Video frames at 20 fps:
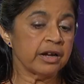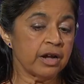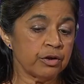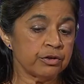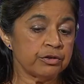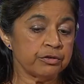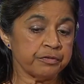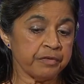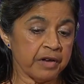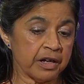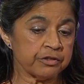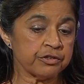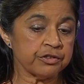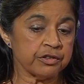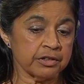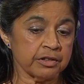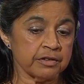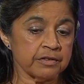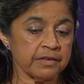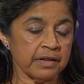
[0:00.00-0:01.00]
go to
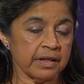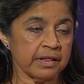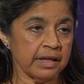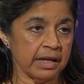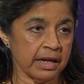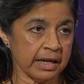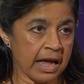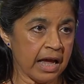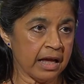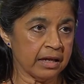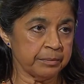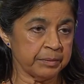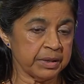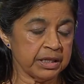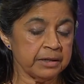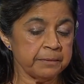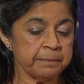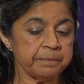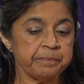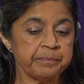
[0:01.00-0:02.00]
functions at the
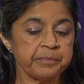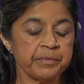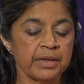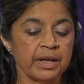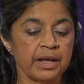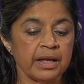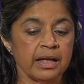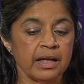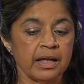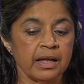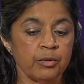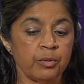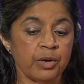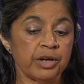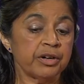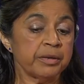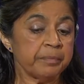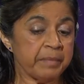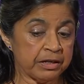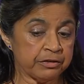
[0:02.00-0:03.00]
Academy,
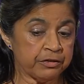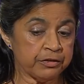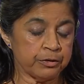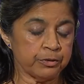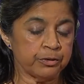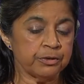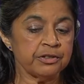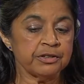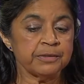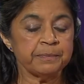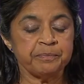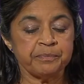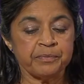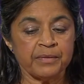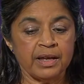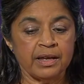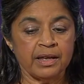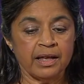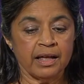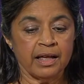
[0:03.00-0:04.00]
wearing my suit,
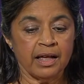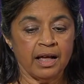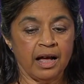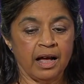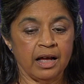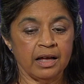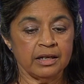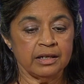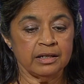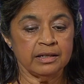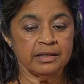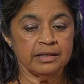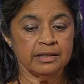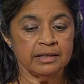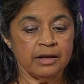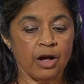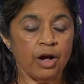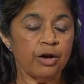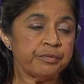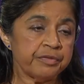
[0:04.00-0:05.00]
I
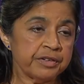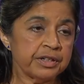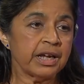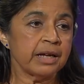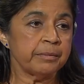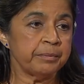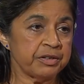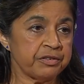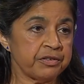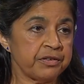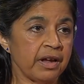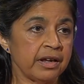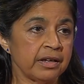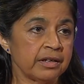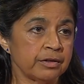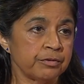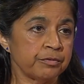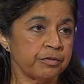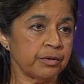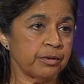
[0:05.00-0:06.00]
often get
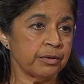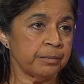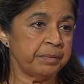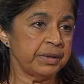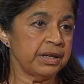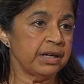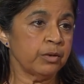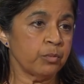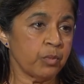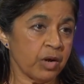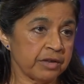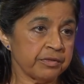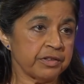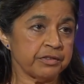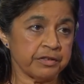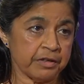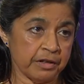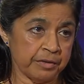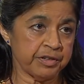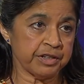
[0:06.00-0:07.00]
mistaken for being one of the
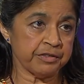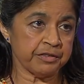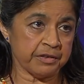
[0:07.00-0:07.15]
serving